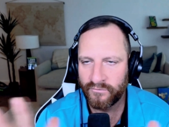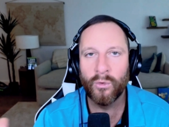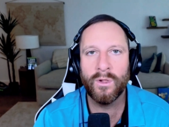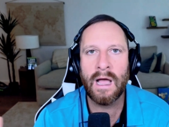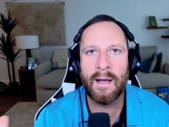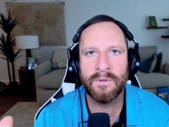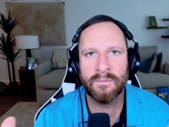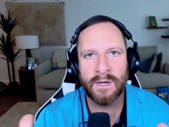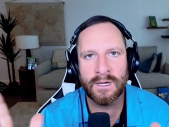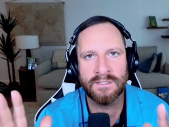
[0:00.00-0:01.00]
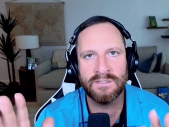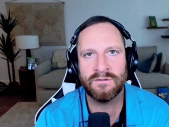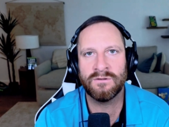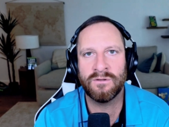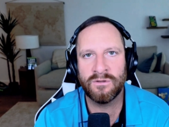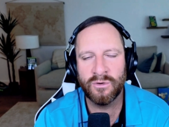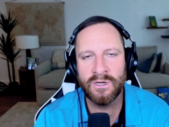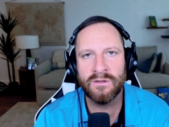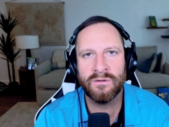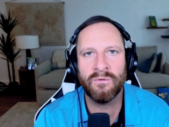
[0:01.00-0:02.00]
fully optimized
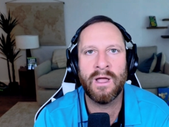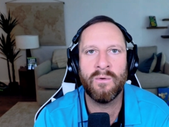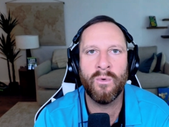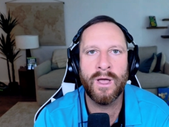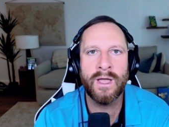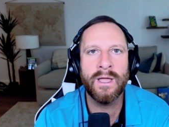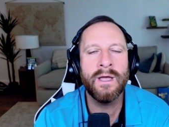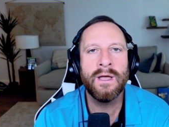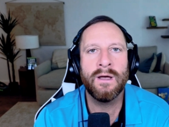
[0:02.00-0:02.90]
doing it the right way